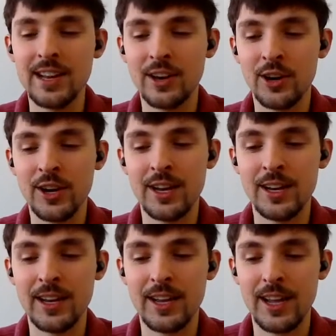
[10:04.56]

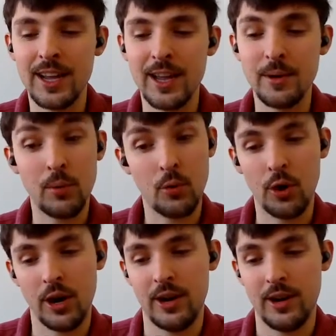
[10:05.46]
e-learning
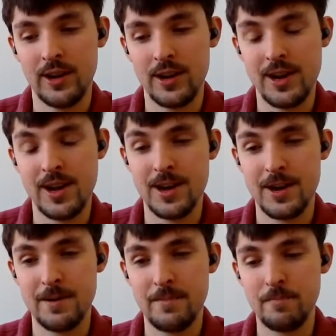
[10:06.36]
important?
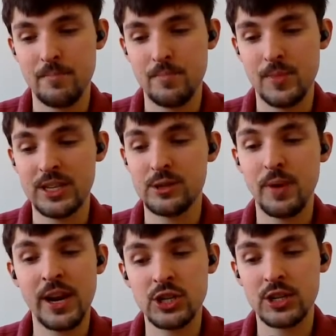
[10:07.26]

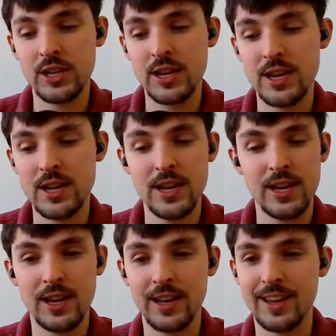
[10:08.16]

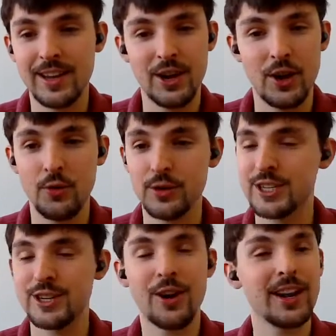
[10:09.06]
Especially,
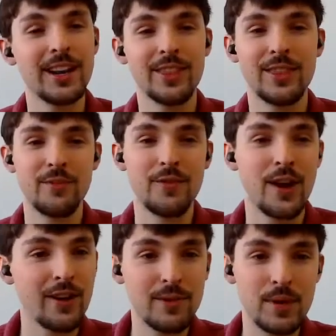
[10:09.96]
starting at the
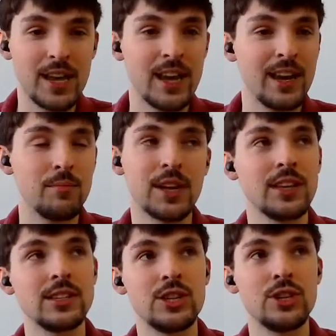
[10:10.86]
very beginning,
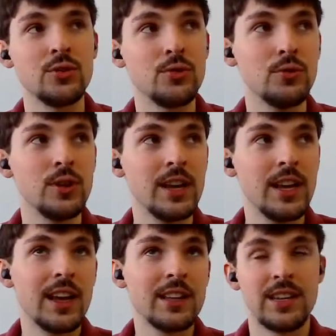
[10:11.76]
because
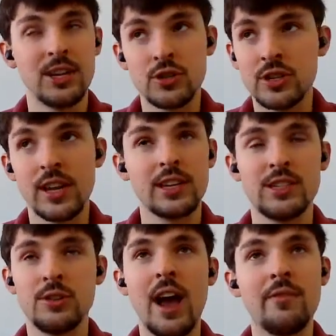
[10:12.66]
it's interesting
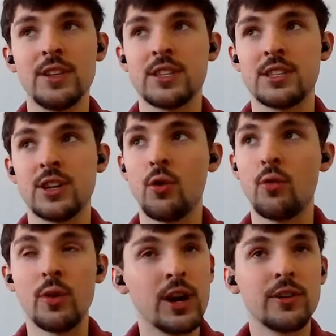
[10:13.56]
because you have this
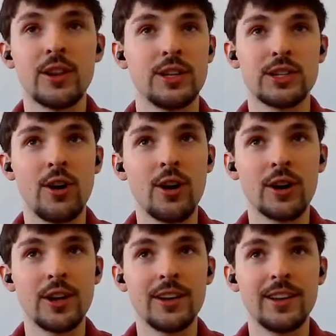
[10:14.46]
career that
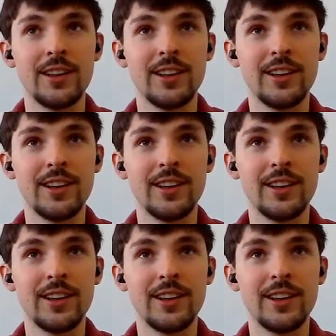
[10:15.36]
started,